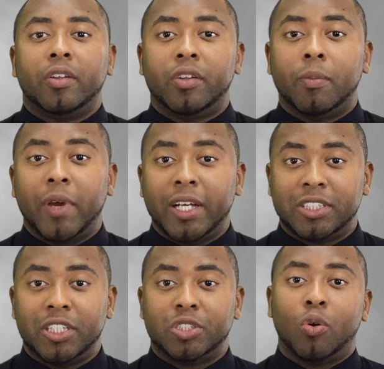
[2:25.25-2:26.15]
the
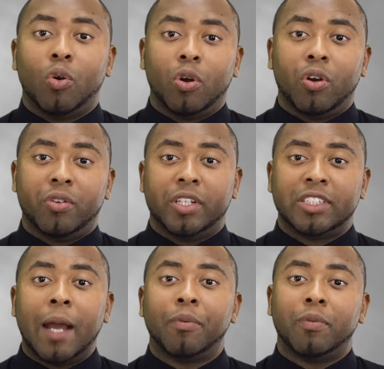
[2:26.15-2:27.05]
message or the
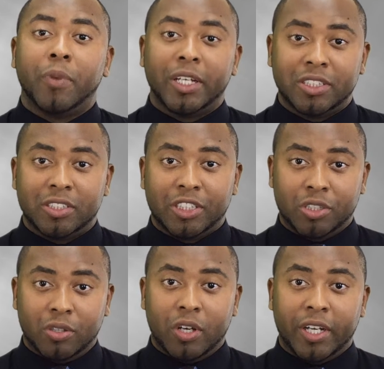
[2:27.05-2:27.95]
type of message
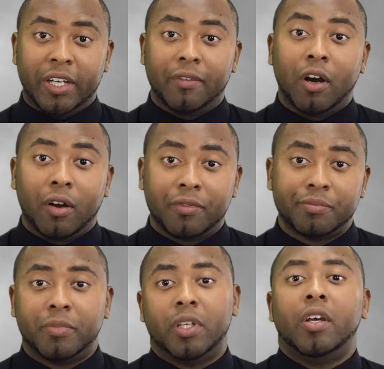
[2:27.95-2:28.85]
that you're going to give
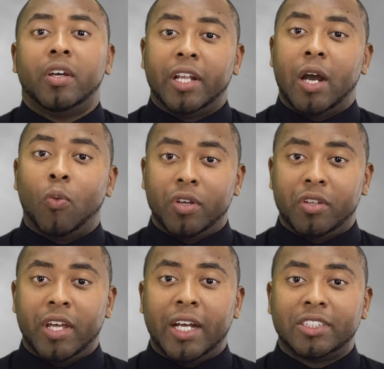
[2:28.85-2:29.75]
off. Now,
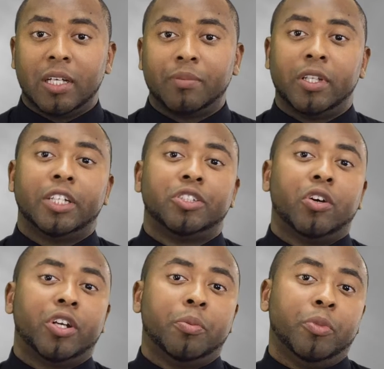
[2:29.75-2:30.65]
whether that's something that
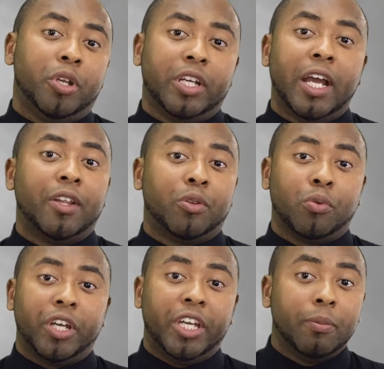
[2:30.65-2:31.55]
you're going to communicate
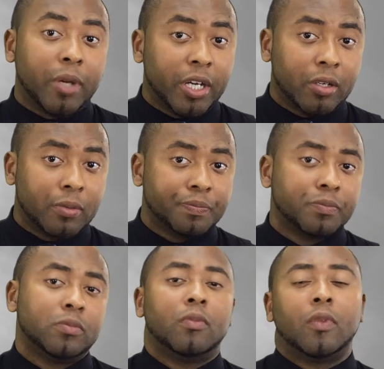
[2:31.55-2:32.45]
through an email,
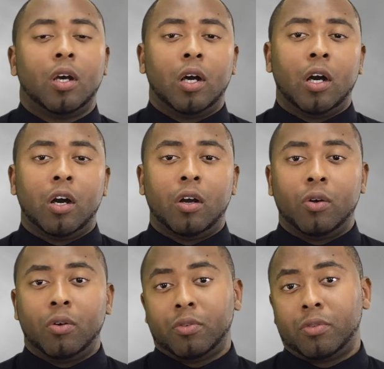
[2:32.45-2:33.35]

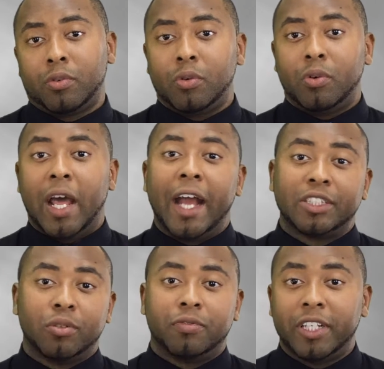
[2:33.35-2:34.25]
through an
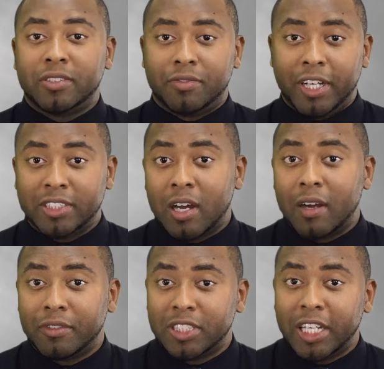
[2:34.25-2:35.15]
actual face-to-face
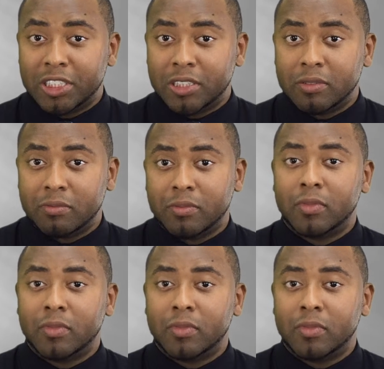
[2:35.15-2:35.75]
conversation,